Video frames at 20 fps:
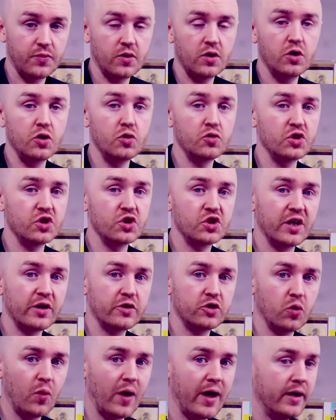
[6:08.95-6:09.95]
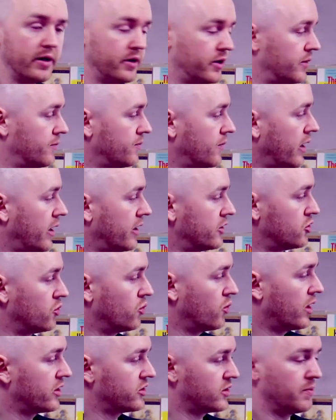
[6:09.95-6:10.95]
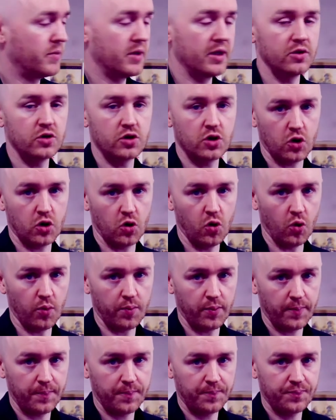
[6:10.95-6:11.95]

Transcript: uses sexuality as a, as a means to cope.